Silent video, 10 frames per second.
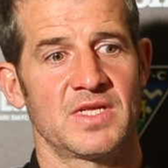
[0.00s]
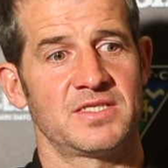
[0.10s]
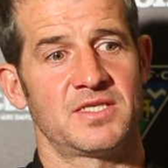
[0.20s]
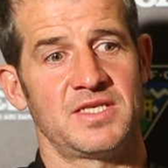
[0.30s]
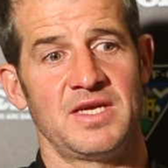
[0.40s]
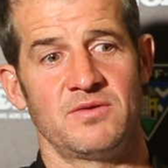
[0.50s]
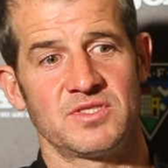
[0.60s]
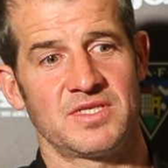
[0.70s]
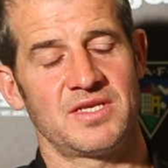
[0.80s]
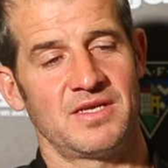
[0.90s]
as I say, it
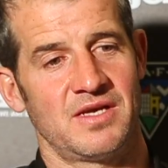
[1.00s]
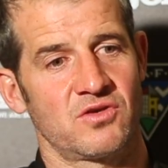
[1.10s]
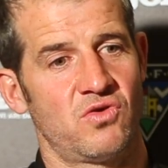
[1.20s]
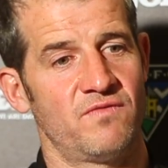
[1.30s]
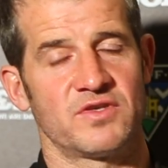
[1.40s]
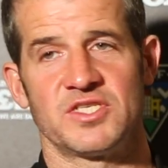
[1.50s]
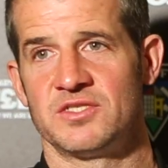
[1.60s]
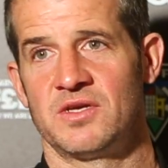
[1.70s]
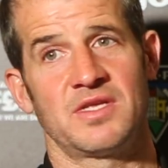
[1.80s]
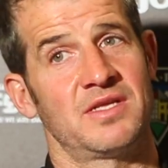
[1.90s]
was the
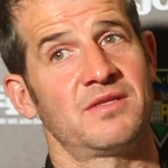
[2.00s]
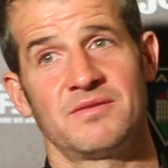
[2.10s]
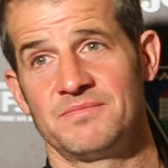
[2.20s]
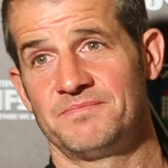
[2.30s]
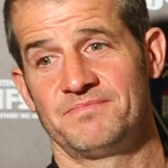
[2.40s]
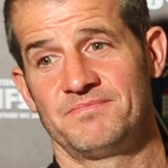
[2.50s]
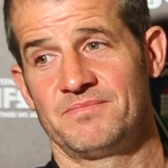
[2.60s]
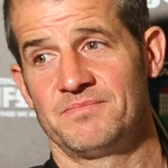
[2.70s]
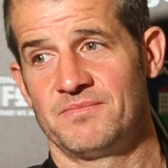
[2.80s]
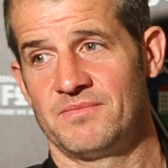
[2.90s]
conversation I had, and
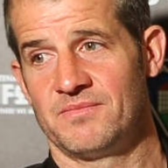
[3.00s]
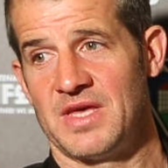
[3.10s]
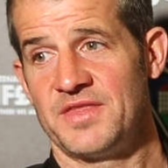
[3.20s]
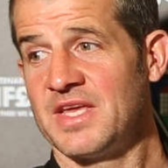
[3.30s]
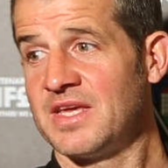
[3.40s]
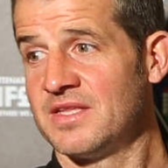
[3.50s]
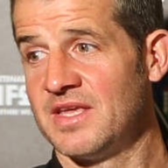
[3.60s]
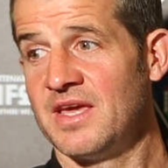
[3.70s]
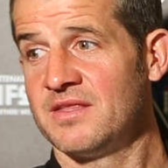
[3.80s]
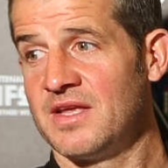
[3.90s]
I think in
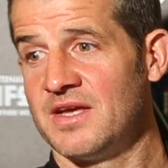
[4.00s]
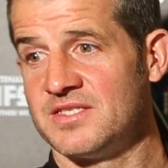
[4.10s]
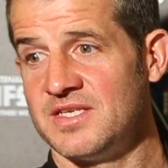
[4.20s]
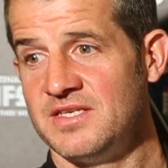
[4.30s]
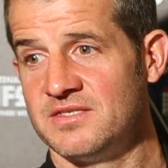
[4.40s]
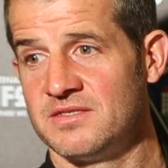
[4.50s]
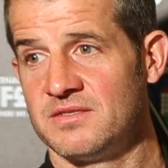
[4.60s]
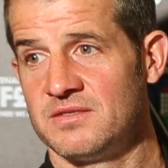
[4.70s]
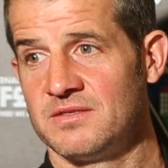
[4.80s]
the end that season